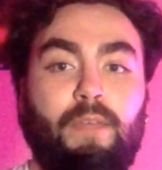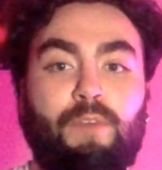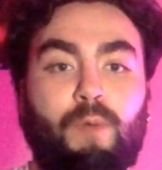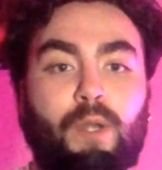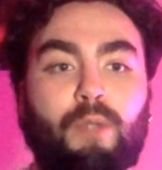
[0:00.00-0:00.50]

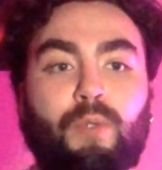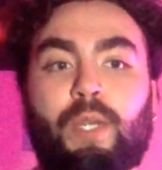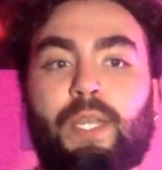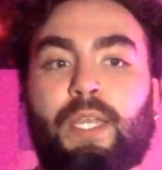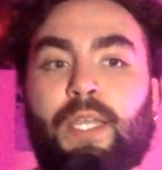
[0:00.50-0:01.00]
if you want to
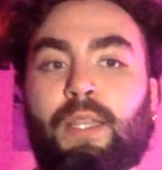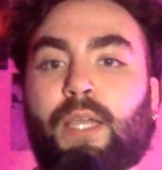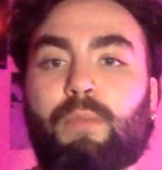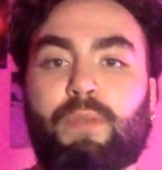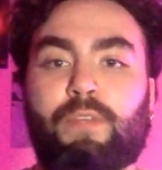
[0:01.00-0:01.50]
do it in
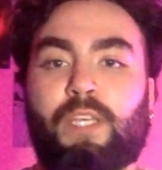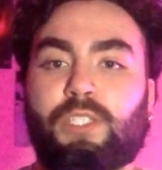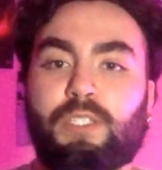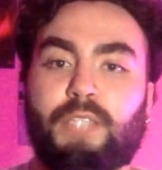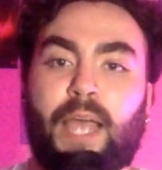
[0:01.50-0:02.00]
like abbreviations,